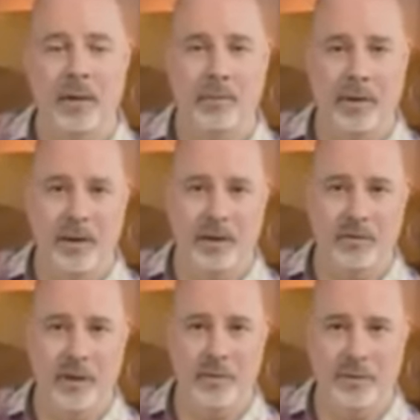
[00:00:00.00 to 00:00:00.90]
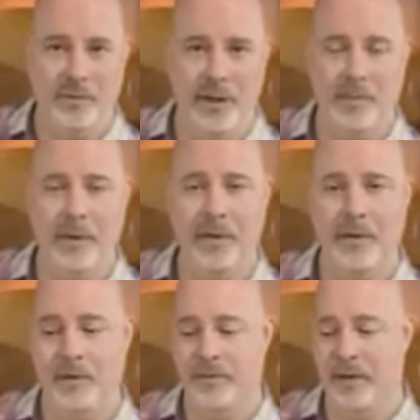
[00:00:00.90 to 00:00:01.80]
because you have resentment
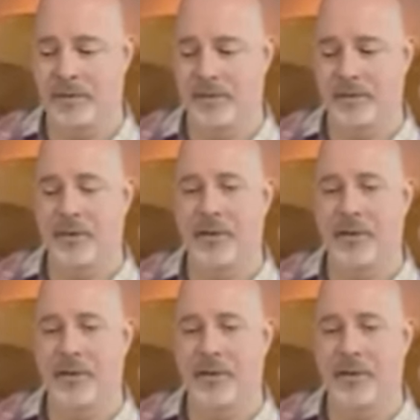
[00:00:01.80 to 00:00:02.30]
and offense in your